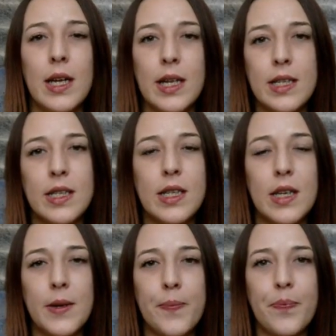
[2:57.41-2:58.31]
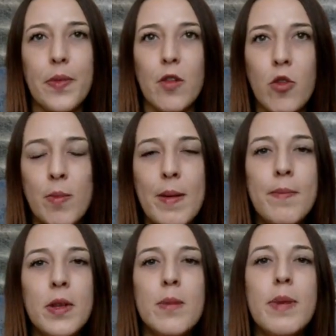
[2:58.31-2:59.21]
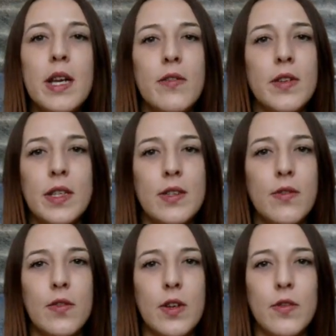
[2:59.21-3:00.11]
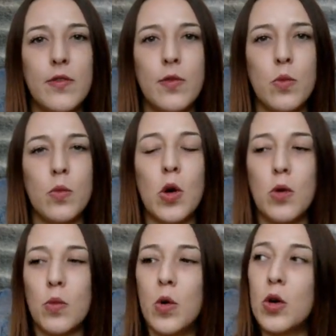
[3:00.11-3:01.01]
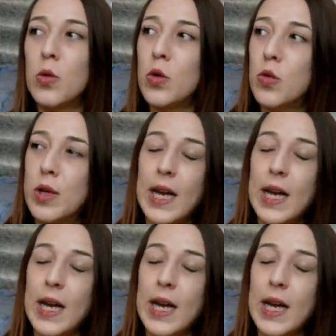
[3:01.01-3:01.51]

is to remember the benefits of what you'll